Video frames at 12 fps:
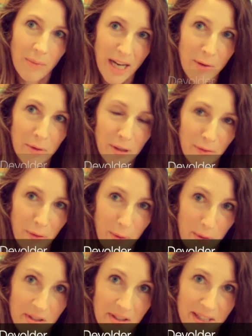But that will, of
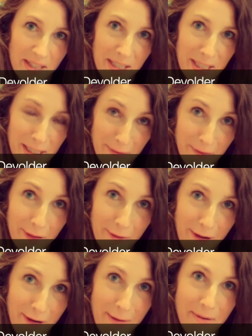course, differ
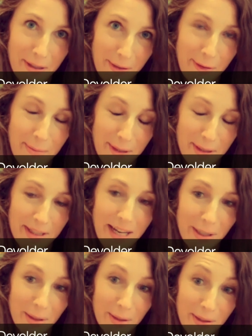very much from
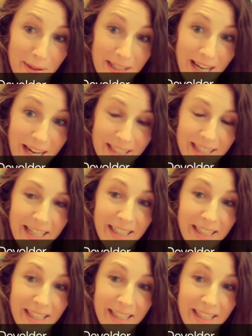society to society.